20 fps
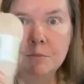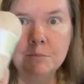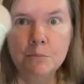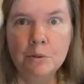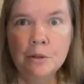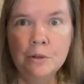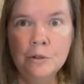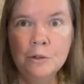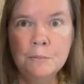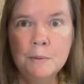
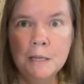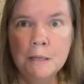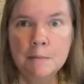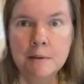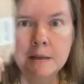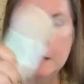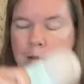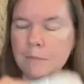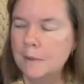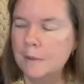Pure
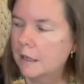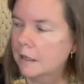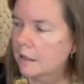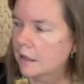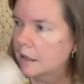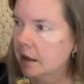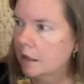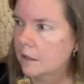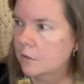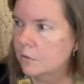baby
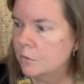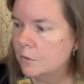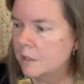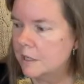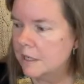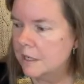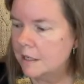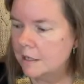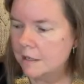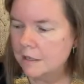alpaca.
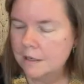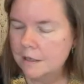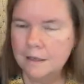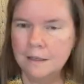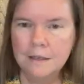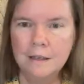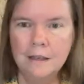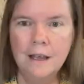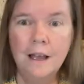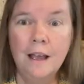Whee.
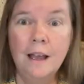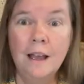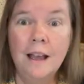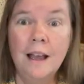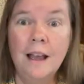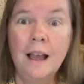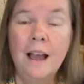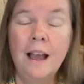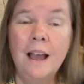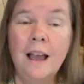
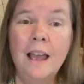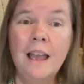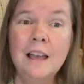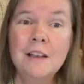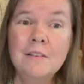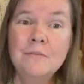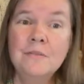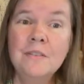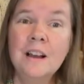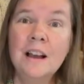
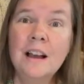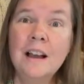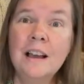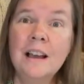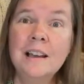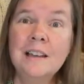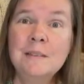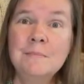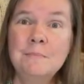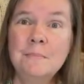
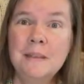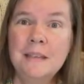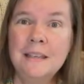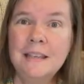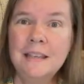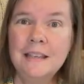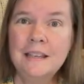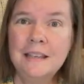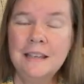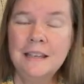
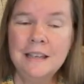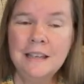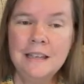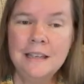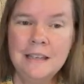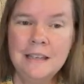F-I-B-E-R.